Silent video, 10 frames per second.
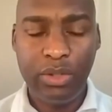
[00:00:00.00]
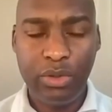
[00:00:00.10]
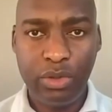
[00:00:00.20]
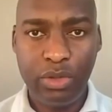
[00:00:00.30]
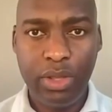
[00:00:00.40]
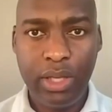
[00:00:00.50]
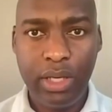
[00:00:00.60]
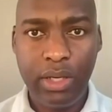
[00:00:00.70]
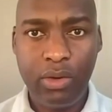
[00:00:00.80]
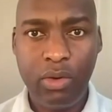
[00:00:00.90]
to join
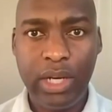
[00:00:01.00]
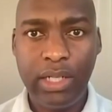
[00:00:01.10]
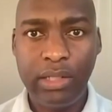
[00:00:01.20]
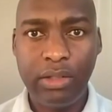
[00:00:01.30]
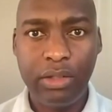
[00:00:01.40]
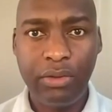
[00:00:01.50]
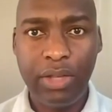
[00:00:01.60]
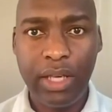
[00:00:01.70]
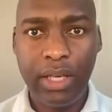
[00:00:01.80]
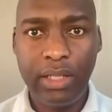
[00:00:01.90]
the coalition of
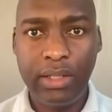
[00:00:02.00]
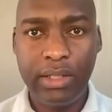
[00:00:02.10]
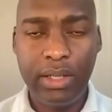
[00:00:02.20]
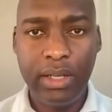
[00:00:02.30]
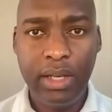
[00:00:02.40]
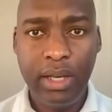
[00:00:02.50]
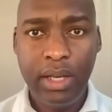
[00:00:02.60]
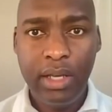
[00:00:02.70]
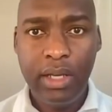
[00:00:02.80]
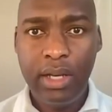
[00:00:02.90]
the ANC.
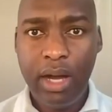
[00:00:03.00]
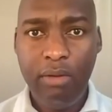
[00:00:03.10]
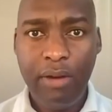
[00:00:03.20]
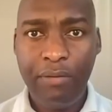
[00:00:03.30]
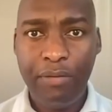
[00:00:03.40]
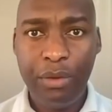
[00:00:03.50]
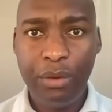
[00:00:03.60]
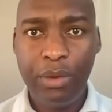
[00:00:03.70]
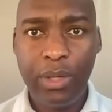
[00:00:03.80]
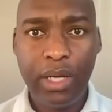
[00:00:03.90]
In our
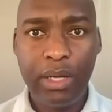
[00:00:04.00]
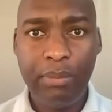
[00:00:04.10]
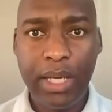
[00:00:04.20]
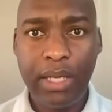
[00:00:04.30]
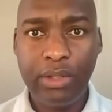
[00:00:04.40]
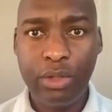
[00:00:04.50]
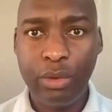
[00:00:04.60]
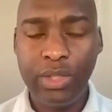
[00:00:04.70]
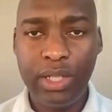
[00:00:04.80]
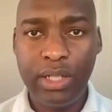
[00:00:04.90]
view, as
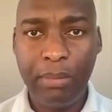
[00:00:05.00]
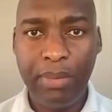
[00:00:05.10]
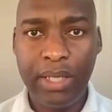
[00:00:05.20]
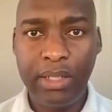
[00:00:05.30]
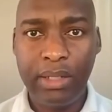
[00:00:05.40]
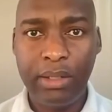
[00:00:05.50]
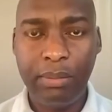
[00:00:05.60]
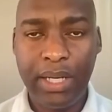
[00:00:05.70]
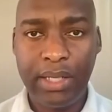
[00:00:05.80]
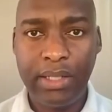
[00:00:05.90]
those independent
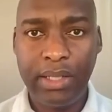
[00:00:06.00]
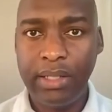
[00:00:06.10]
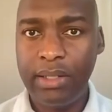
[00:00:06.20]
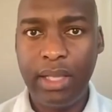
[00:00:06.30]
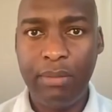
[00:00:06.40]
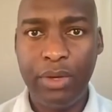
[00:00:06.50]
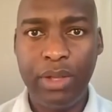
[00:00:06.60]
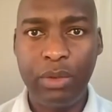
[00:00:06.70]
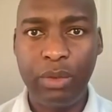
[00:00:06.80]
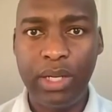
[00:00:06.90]
parties, they are more
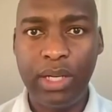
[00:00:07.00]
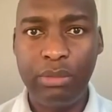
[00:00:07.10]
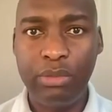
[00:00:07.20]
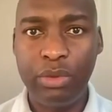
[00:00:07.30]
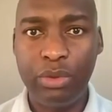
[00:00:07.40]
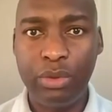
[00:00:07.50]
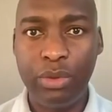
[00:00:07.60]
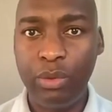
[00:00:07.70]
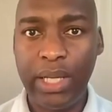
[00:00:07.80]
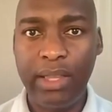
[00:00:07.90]
than welcome to do
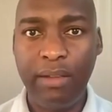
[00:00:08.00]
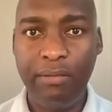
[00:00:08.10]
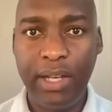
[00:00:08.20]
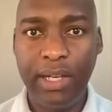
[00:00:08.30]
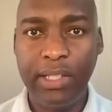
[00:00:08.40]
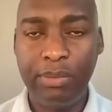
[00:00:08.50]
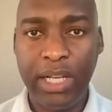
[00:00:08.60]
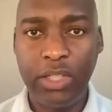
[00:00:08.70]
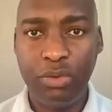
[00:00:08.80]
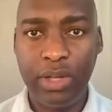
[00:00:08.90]
what they feel is
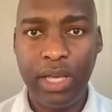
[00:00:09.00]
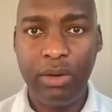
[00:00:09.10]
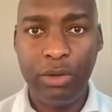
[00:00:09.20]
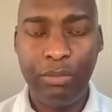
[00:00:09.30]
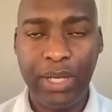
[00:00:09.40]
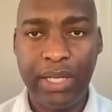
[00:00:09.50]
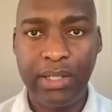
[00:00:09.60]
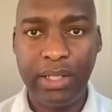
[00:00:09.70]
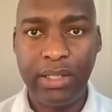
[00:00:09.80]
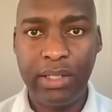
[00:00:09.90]
best for their own
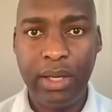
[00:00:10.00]
parties.